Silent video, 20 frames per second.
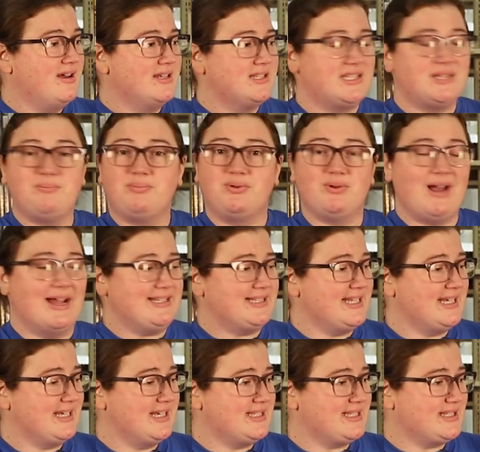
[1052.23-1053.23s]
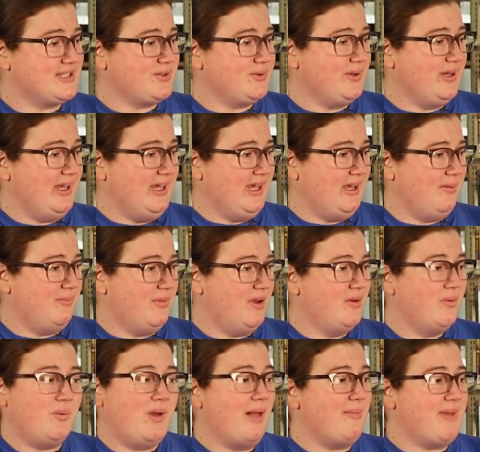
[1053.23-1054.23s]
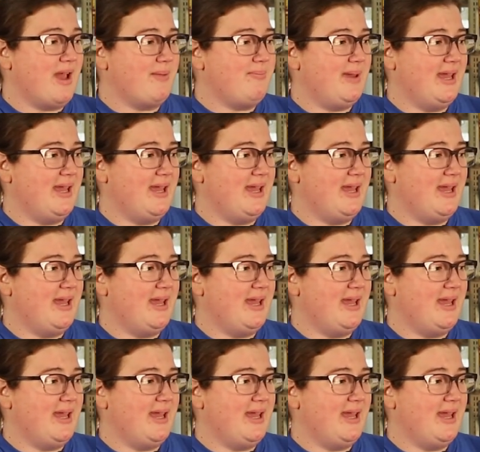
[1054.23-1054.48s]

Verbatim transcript: suppressing a scream, while my